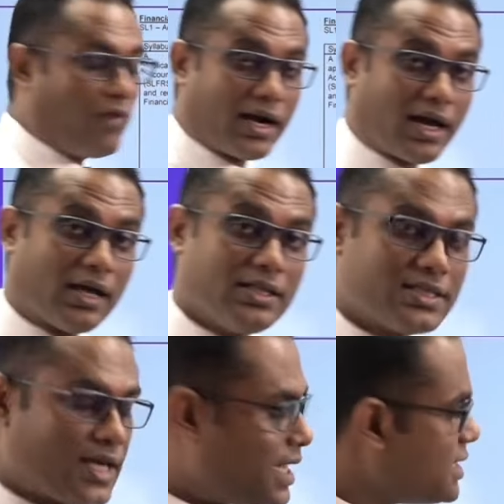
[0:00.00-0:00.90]
what are the
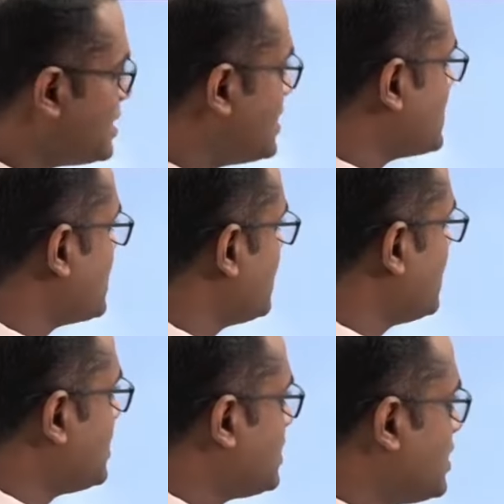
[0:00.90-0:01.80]
changes
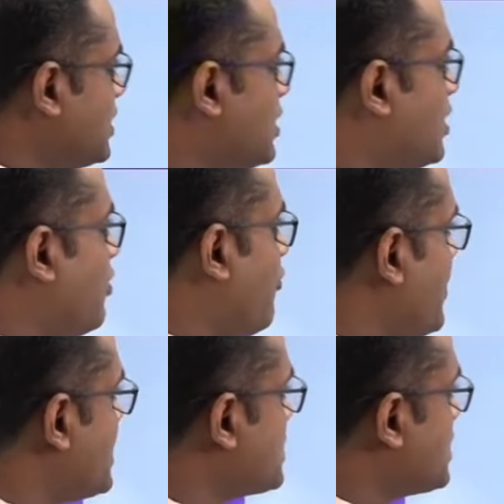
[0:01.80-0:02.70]

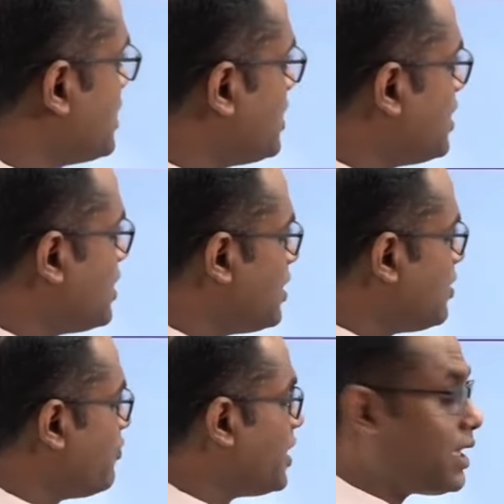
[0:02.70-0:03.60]
which
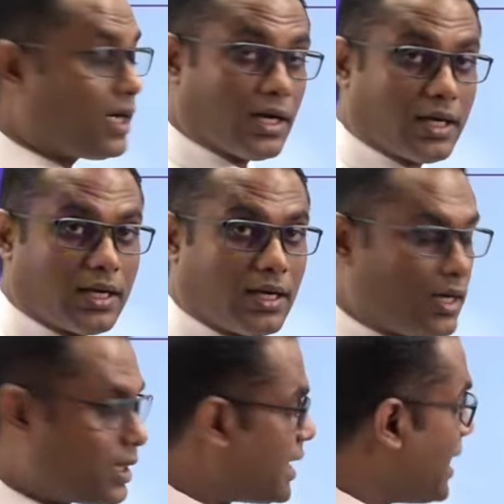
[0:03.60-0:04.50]
were
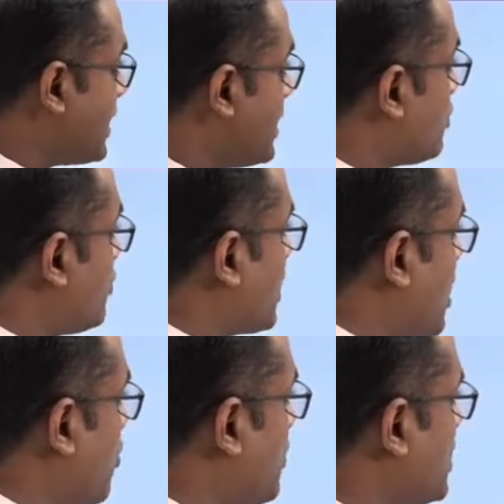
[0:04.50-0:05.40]
taken into
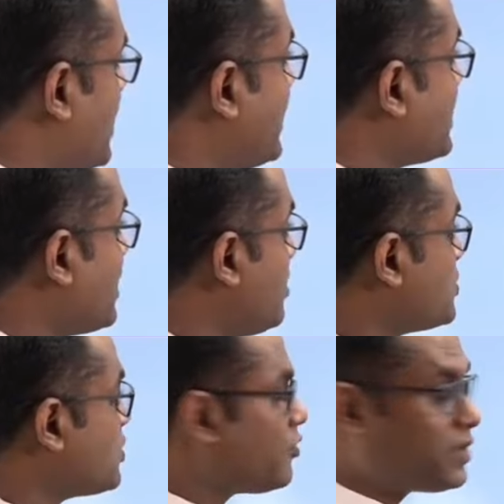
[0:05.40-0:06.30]
account in
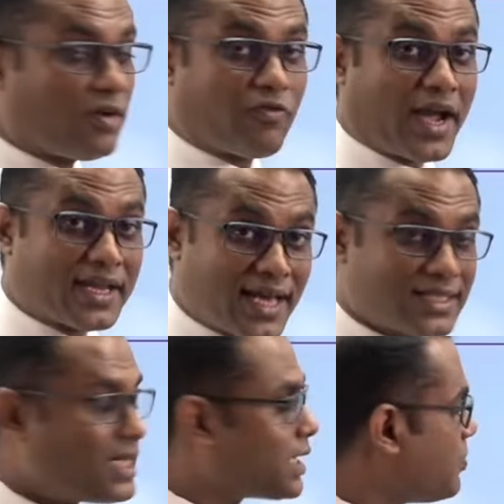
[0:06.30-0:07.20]
terms of the
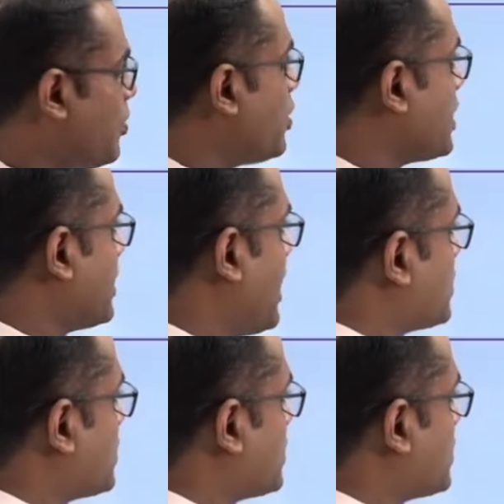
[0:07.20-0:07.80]
financial reporting.